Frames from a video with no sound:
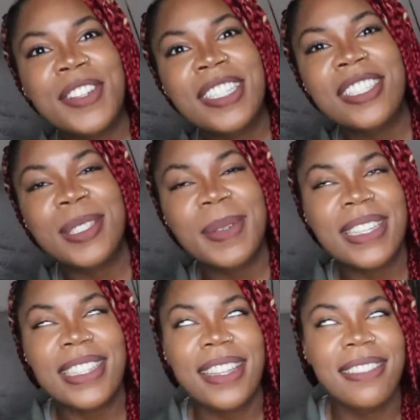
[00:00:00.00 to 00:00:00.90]
friends just
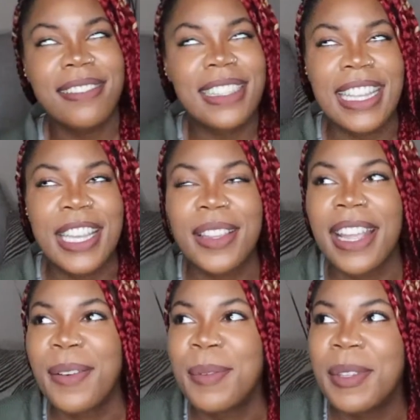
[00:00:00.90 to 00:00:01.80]
because I think it,
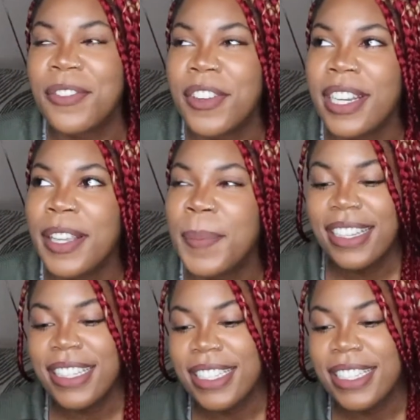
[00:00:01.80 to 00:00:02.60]
that would be funny.